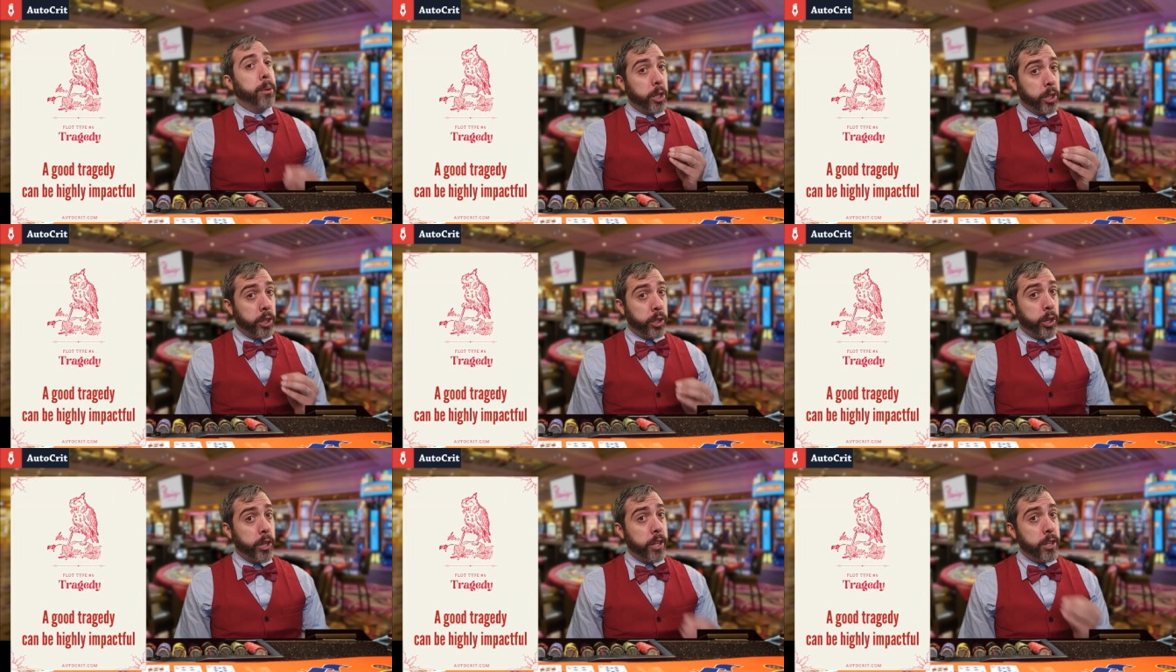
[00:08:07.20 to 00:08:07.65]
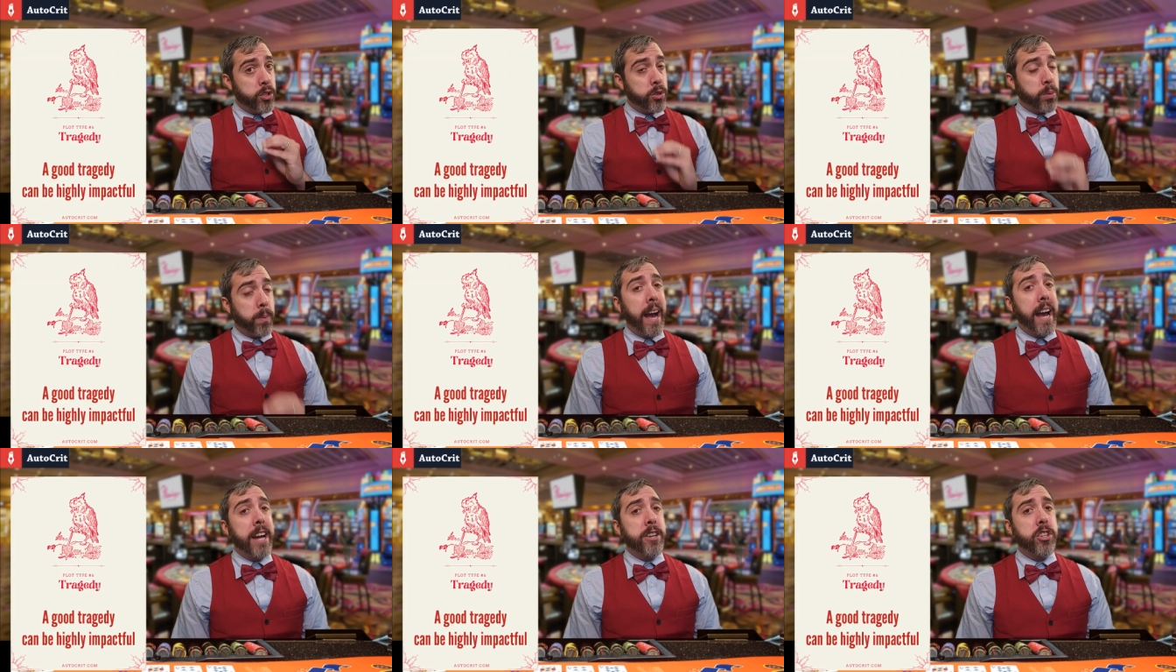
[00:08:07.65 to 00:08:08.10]
But a good
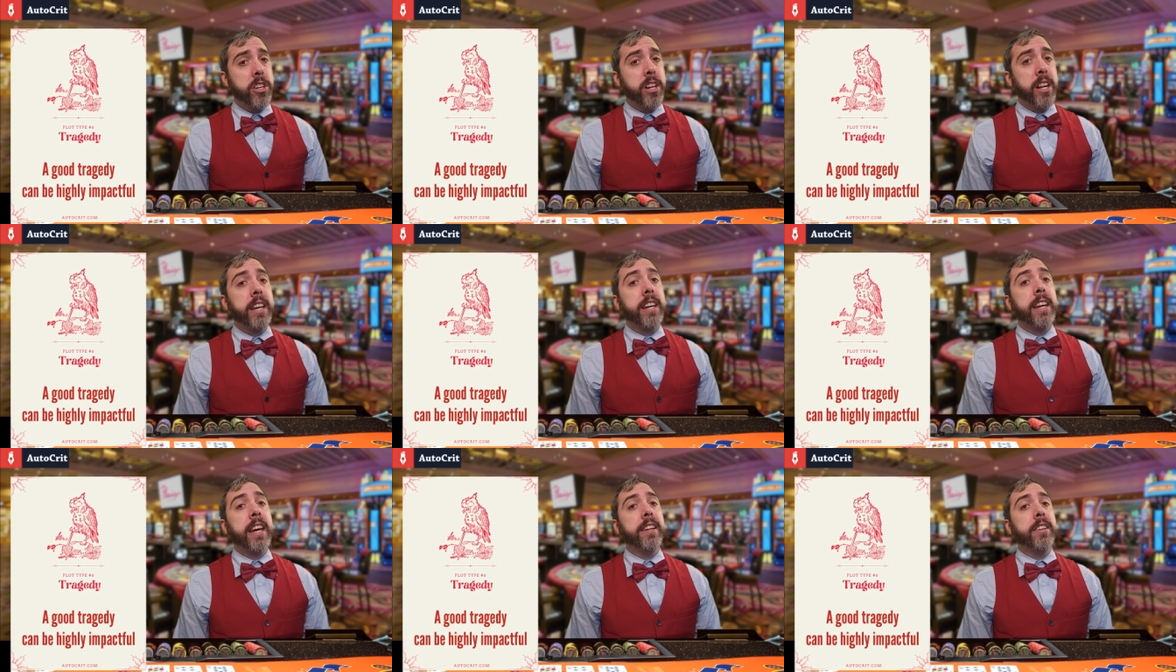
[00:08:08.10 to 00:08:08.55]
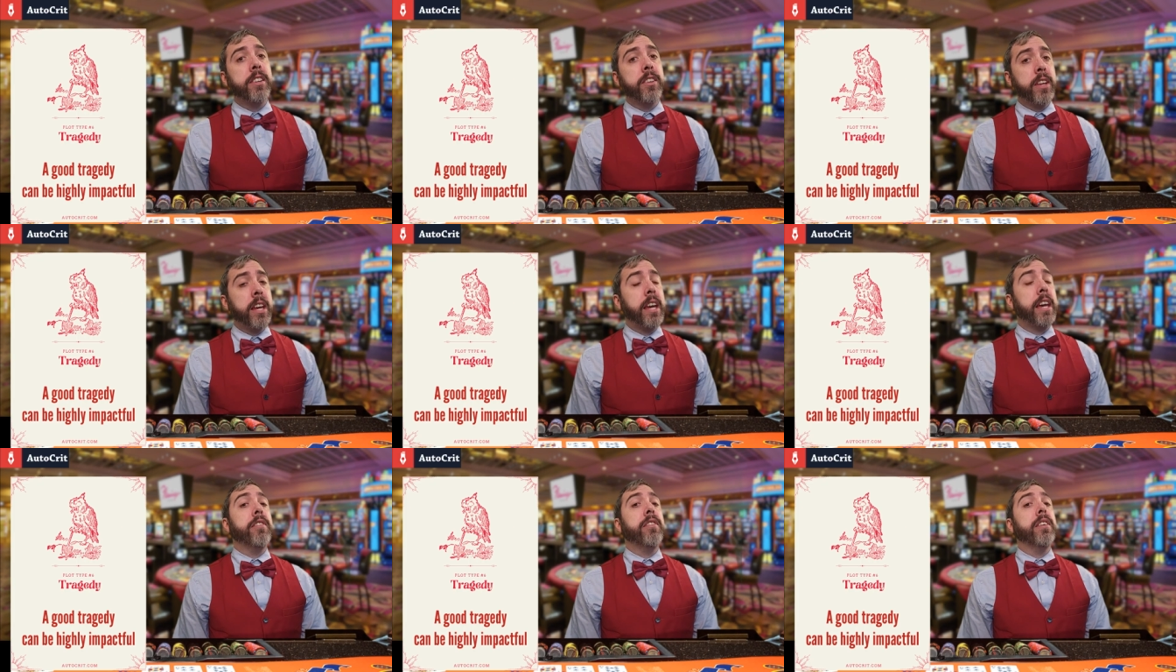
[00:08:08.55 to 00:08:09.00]
tragedy
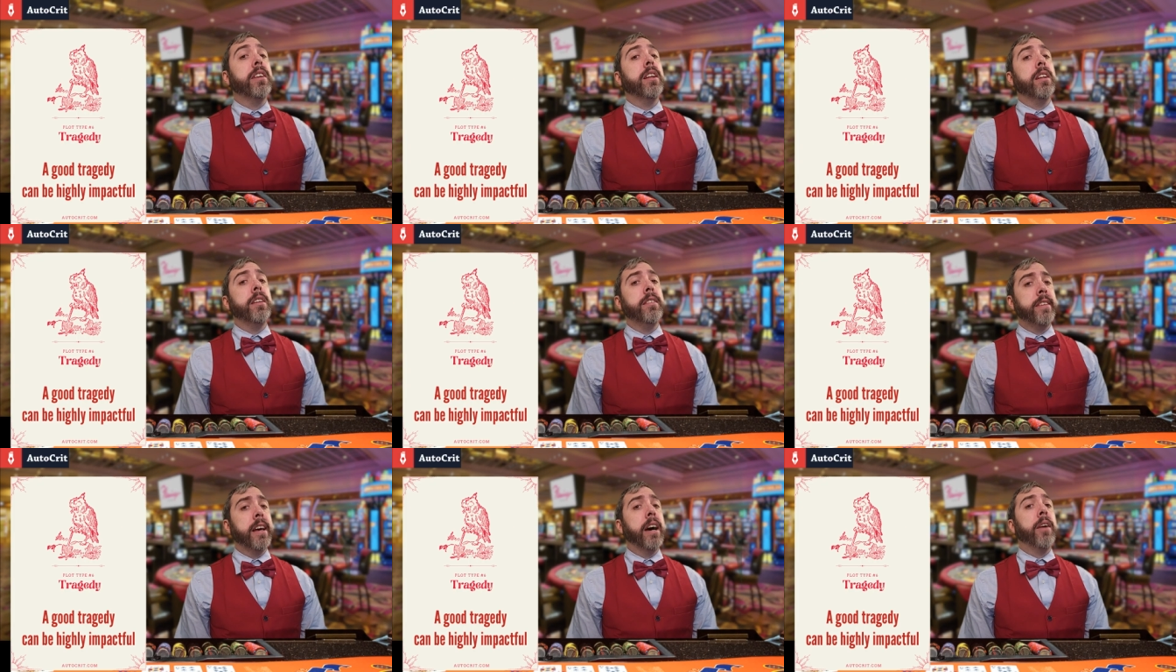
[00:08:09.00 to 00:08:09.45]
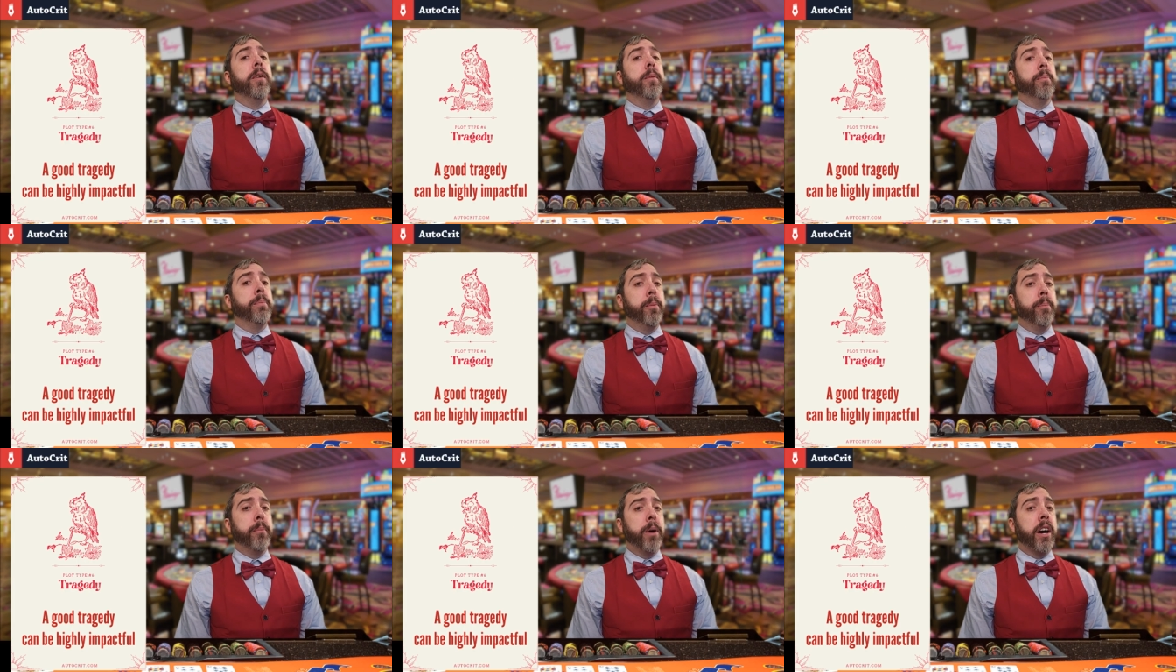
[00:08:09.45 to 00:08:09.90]
can leave an
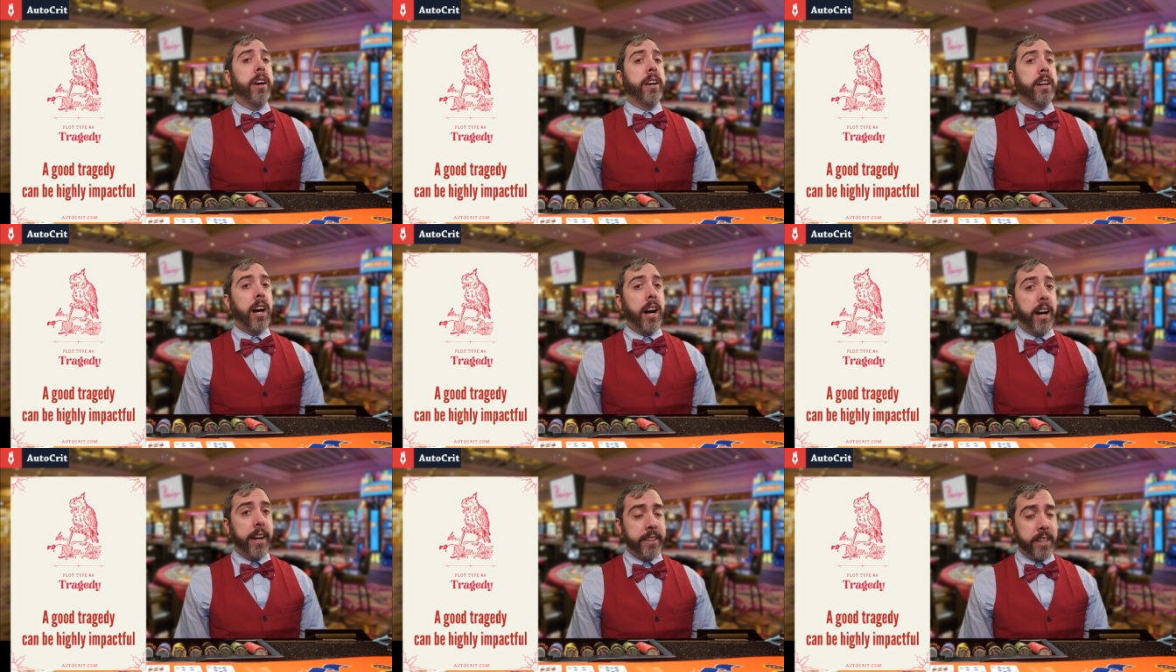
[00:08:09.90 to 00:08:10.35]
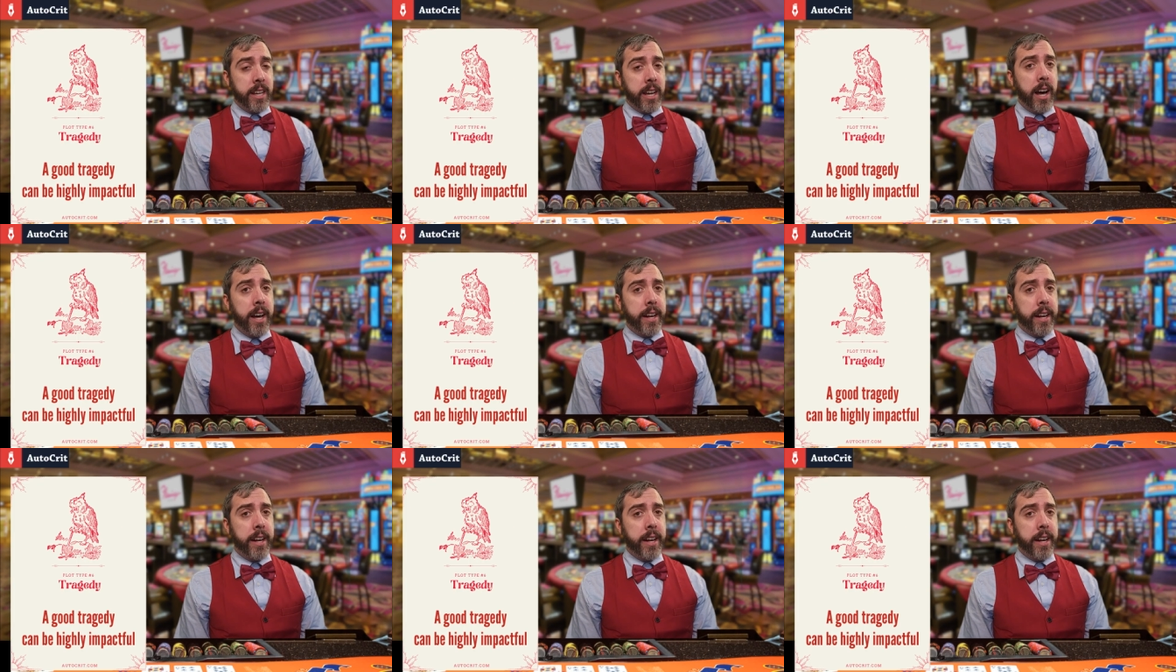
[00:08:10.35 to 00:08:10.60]
indelible mark on the